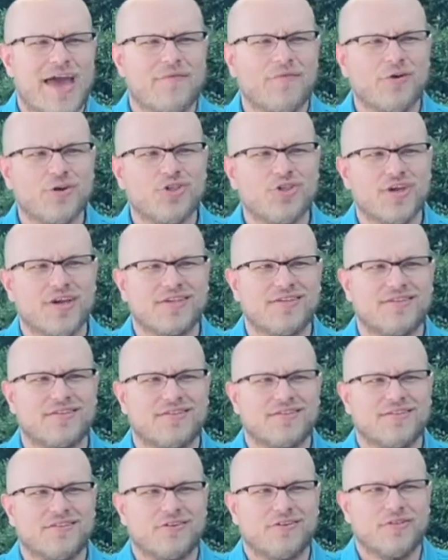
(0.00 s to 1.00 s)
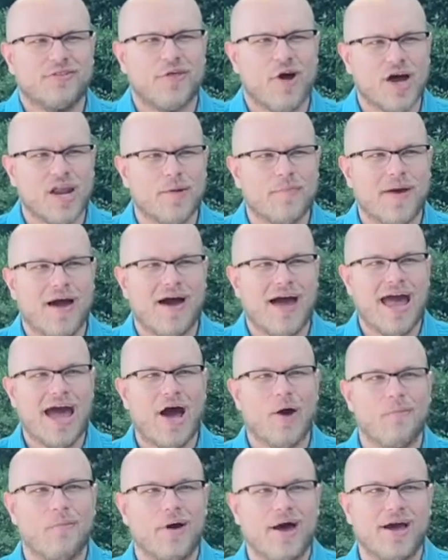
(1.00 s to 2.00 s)
ever just thought about
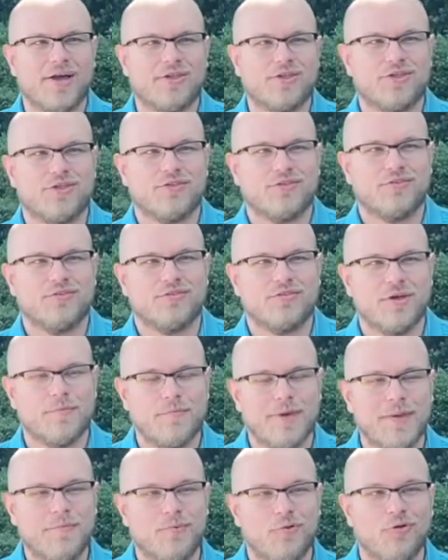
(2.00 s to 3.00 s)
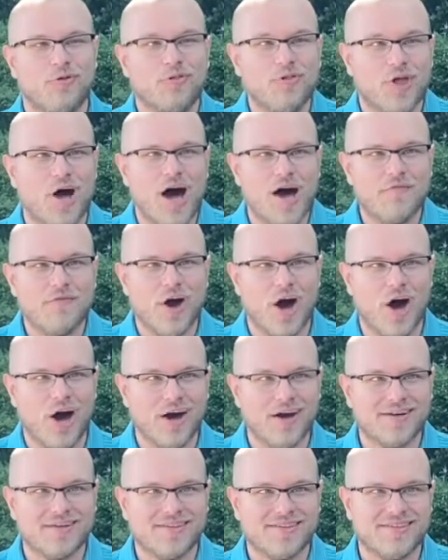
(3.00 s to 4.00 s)
how much some people love
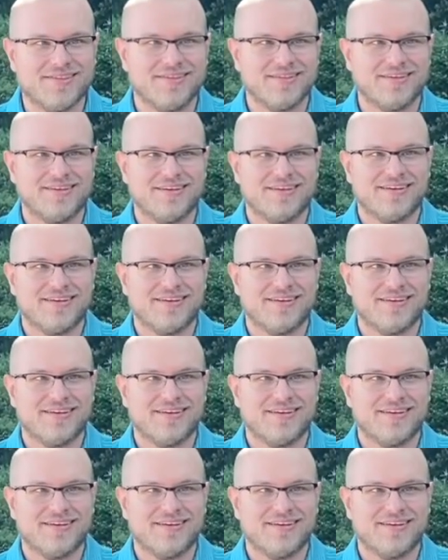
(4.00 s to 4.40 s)
hugs?